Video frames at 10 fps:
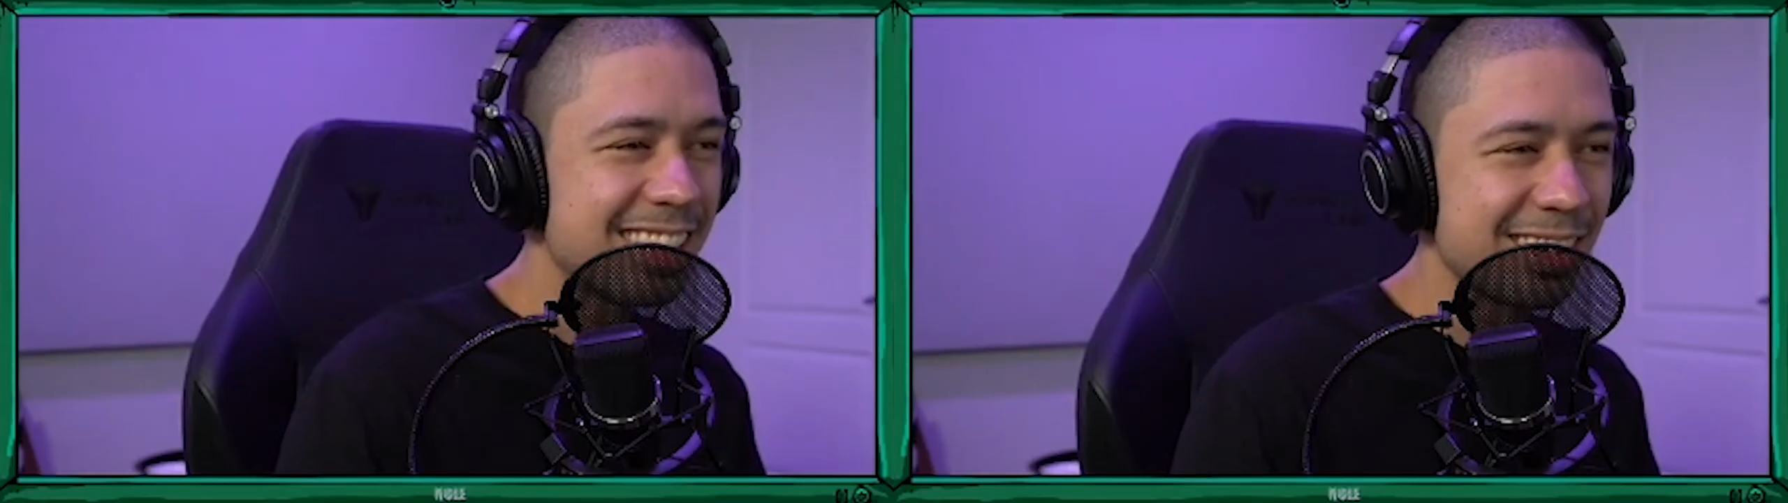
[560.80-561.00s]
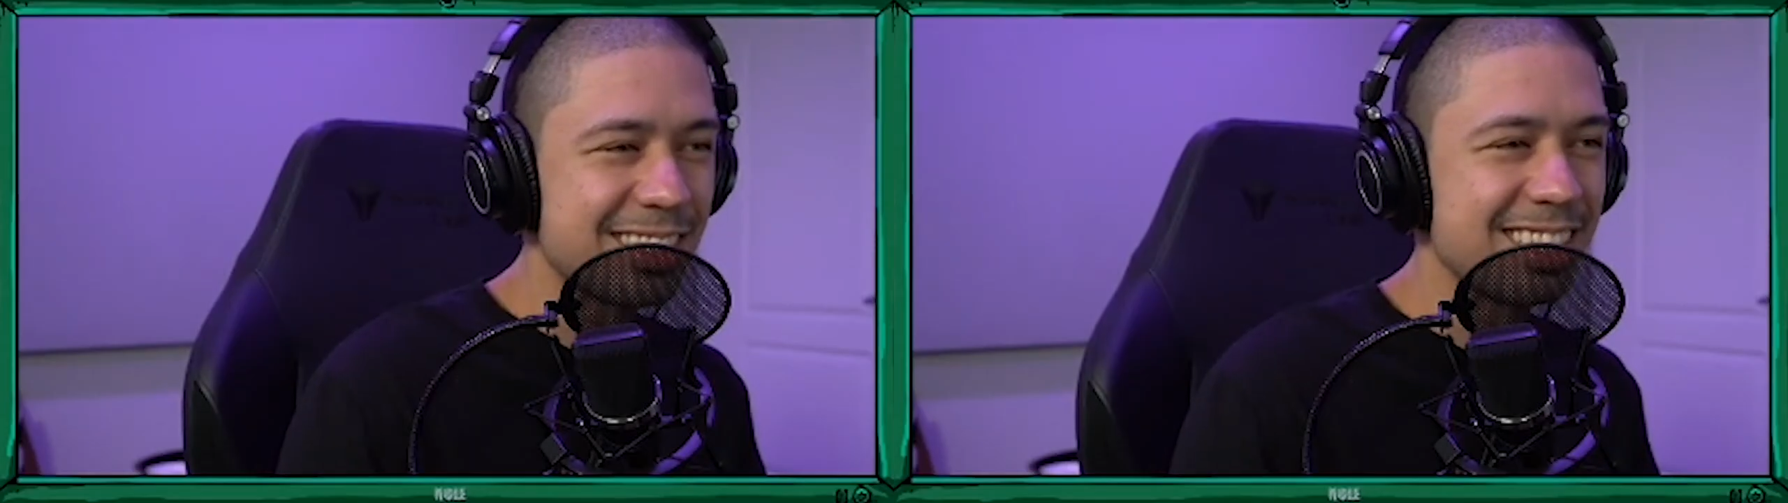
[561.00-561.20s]

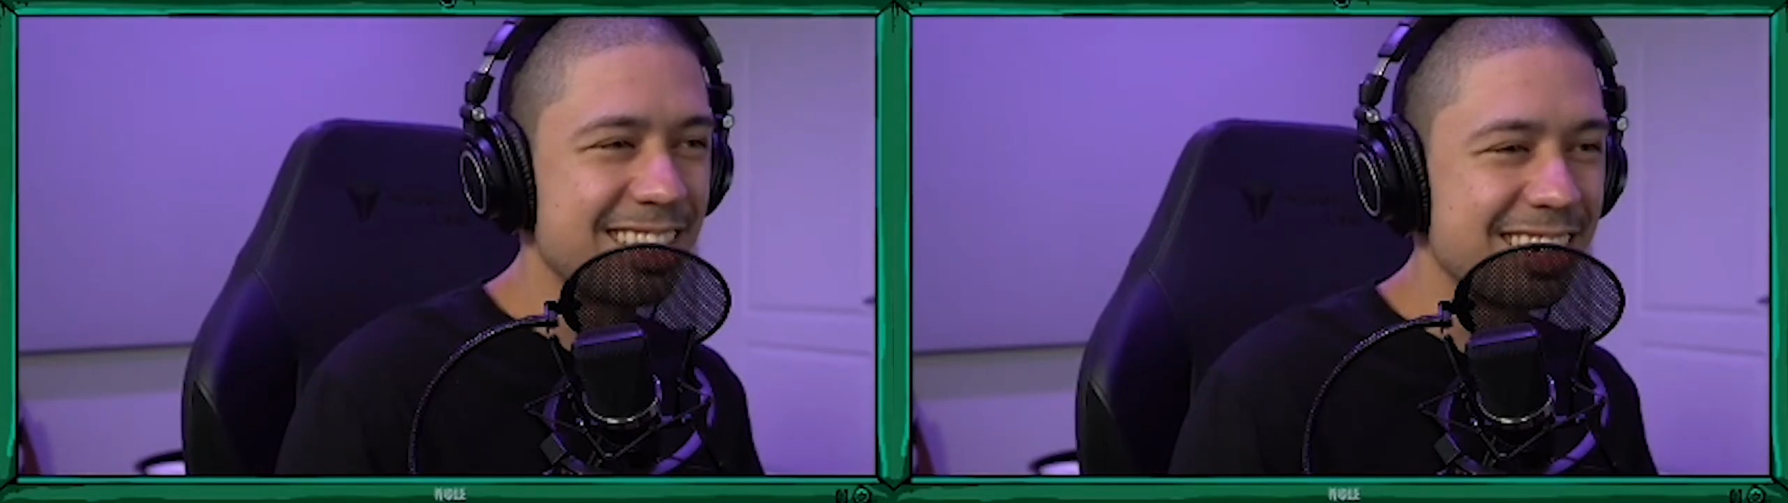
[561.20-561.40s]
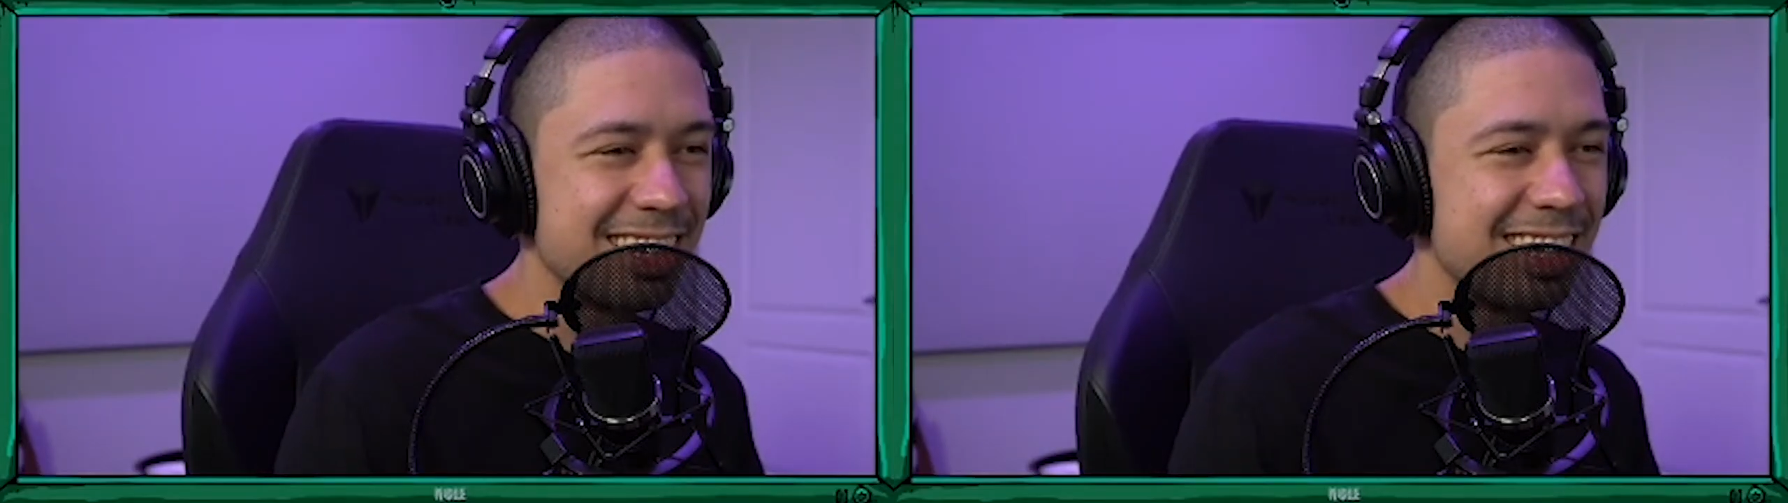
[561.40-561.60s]
Yo,
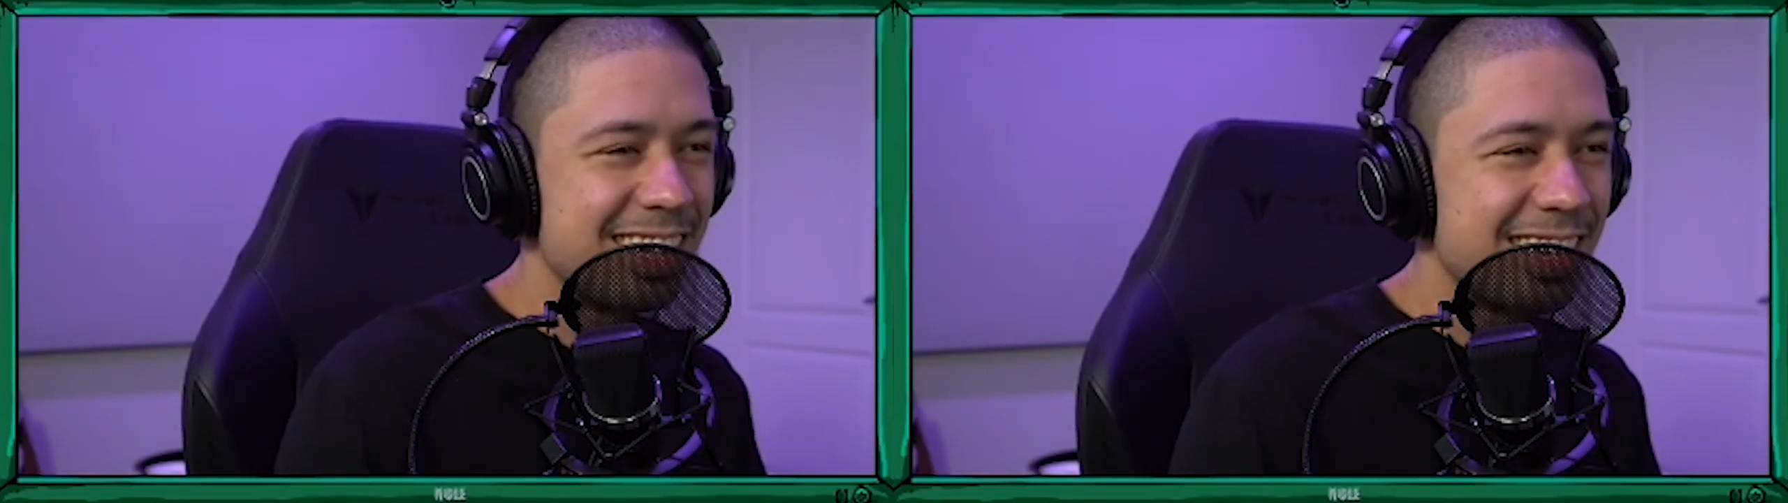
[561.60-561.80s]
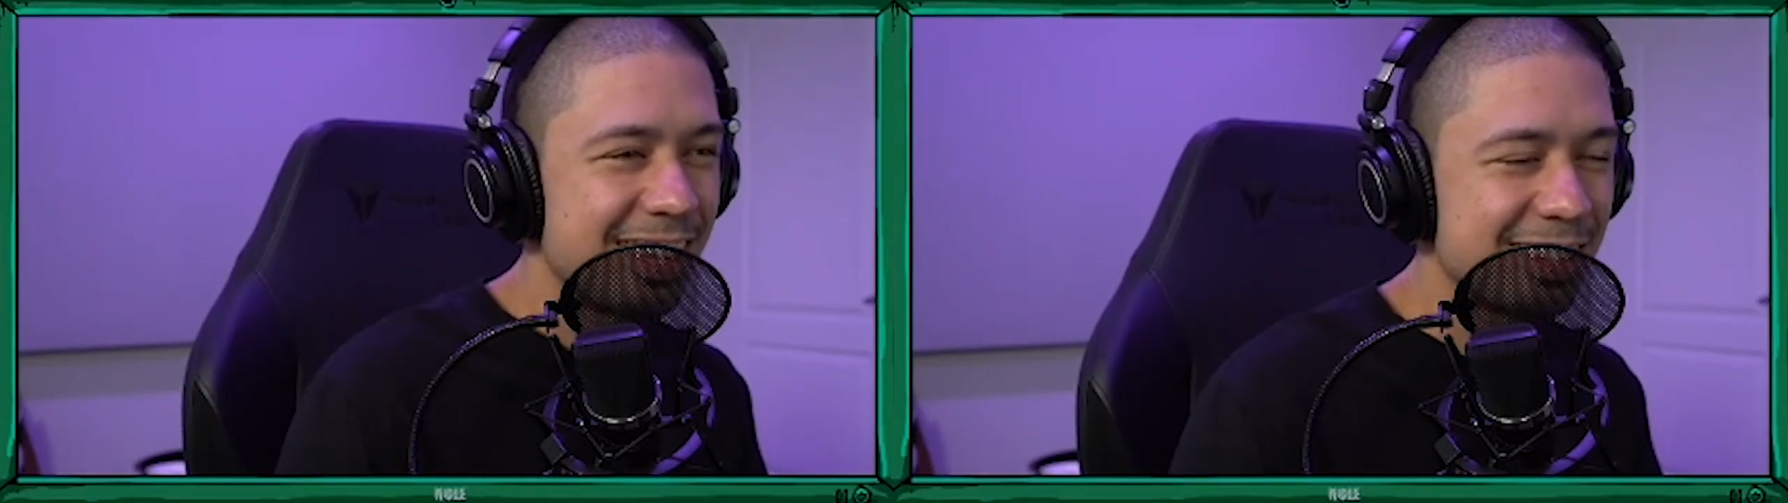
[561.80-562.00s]
son,
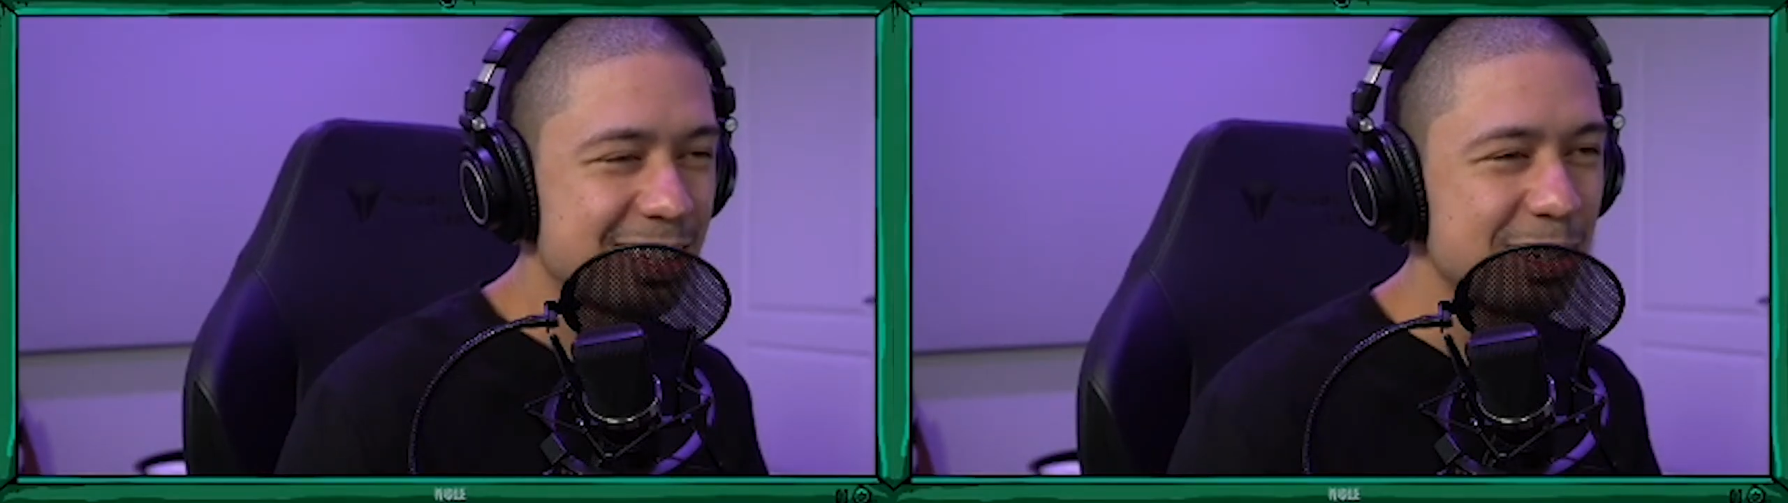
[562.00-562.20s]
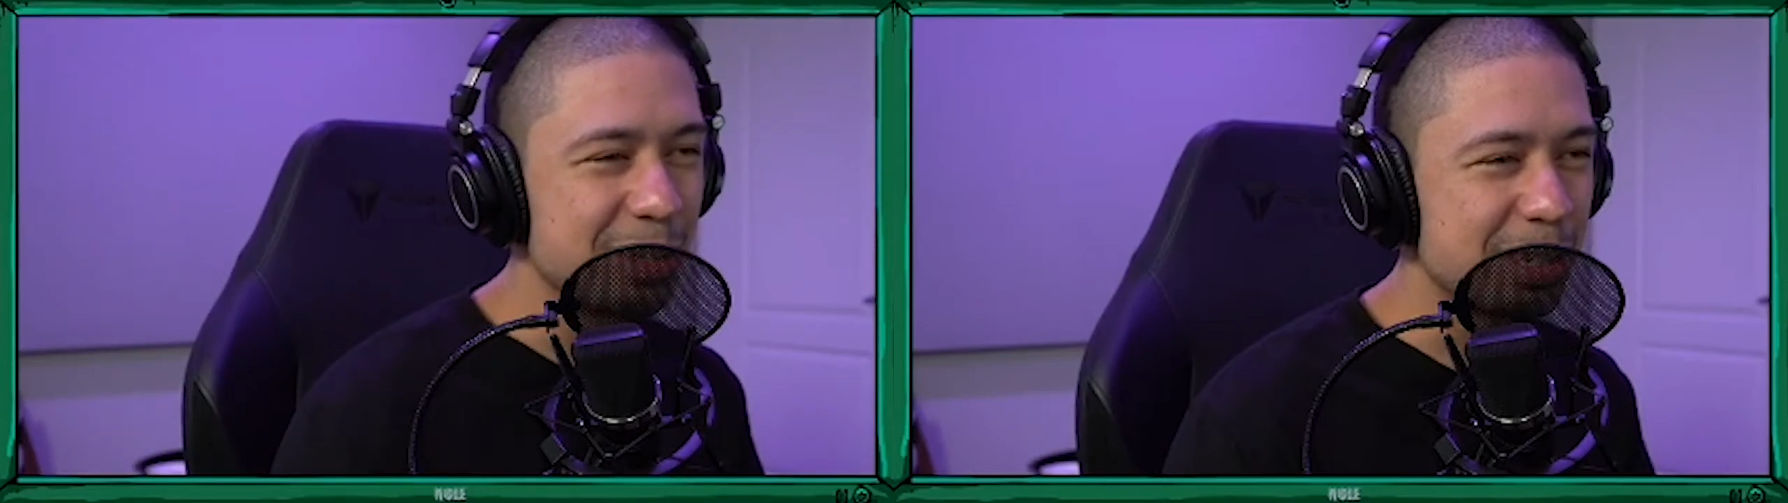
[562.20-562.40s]
if
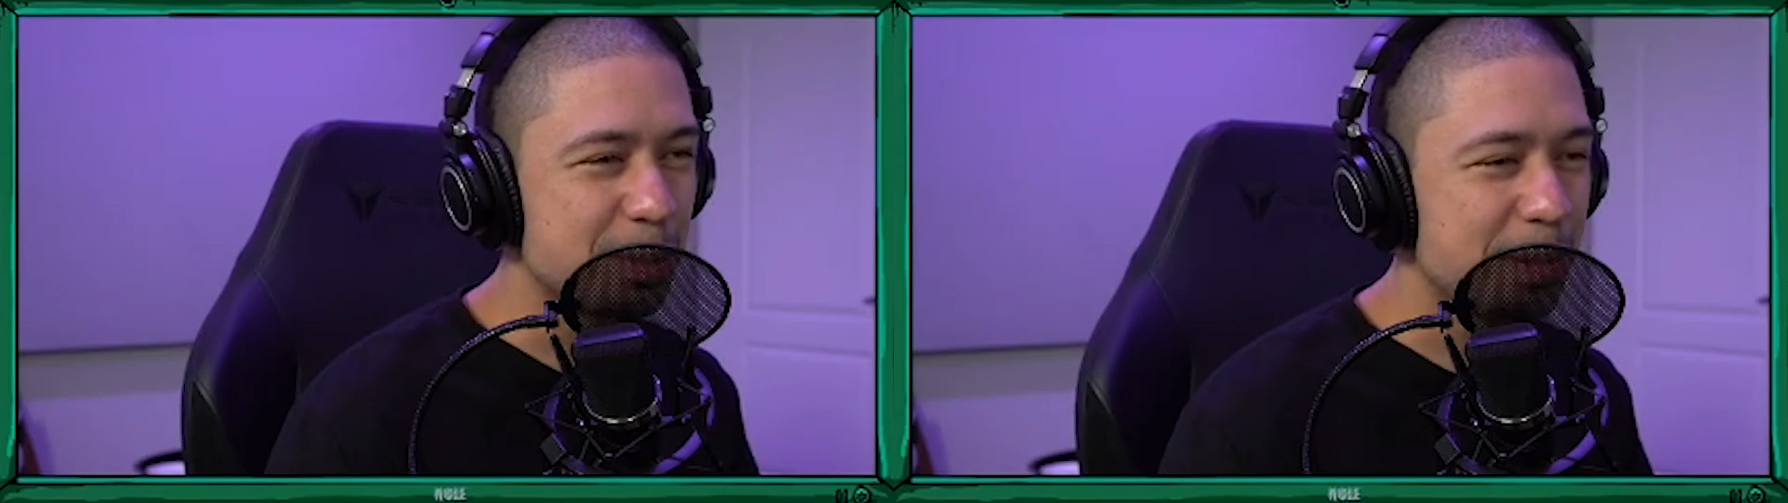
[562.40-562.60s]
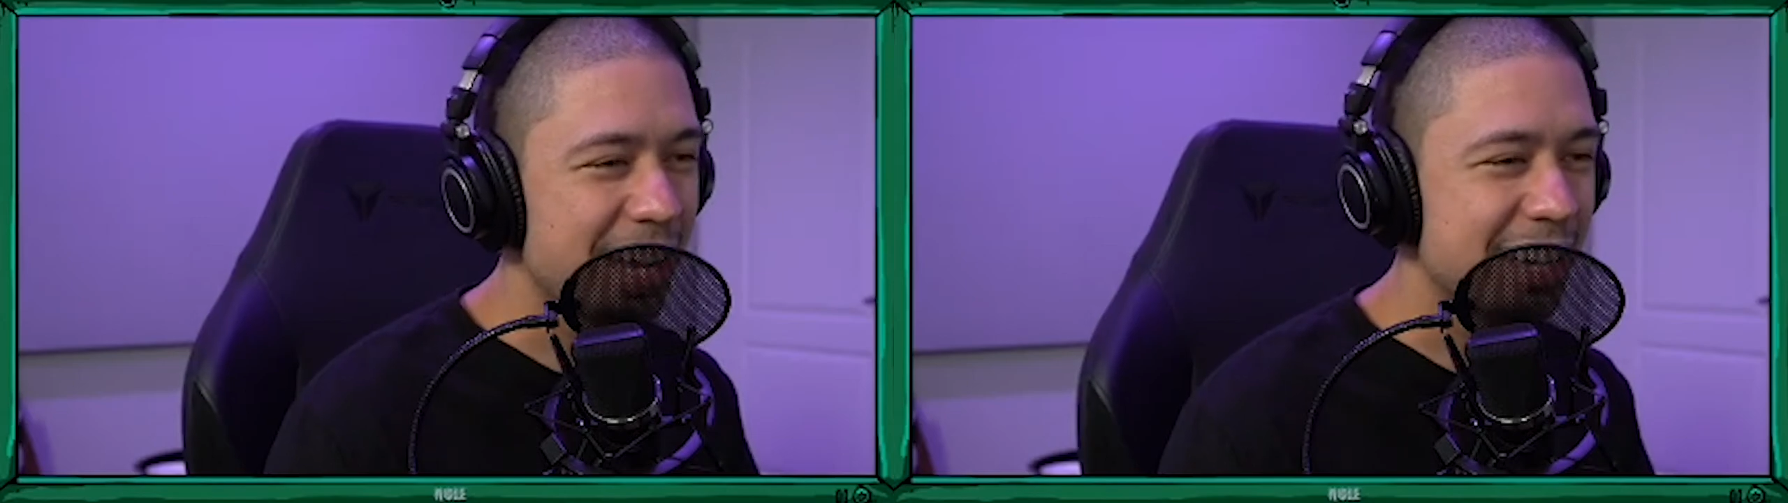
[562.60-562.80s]
school is
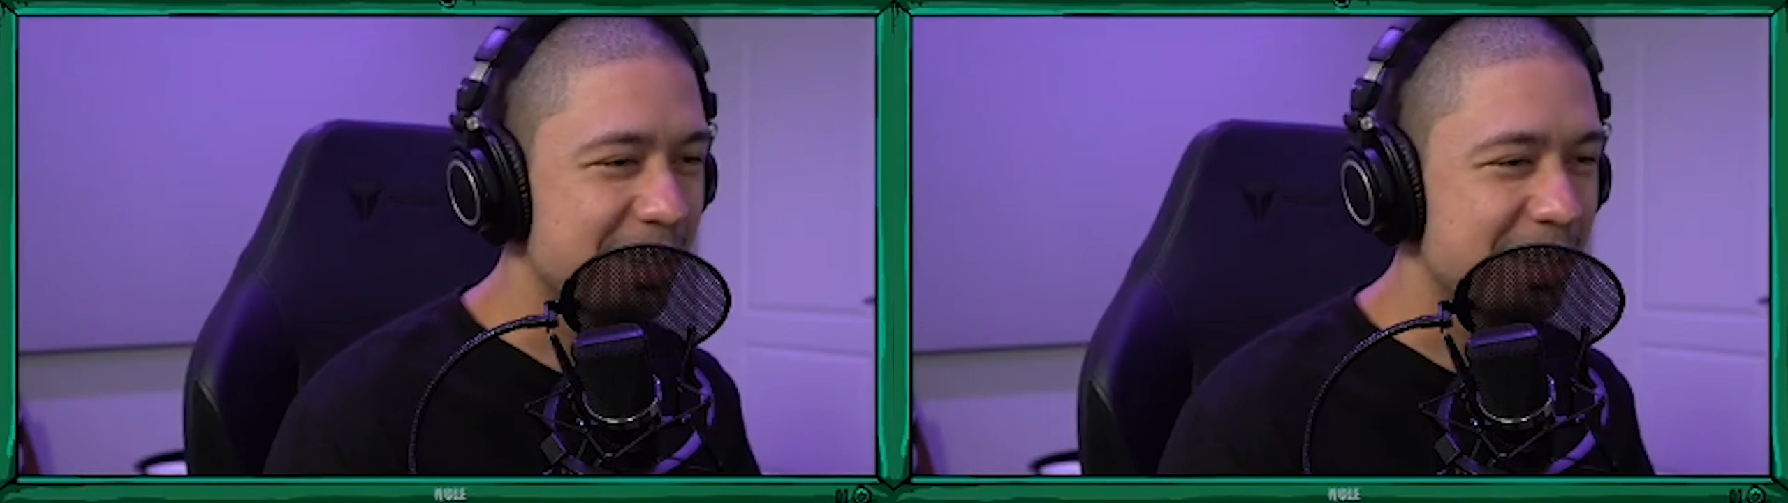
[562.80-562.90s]
bad,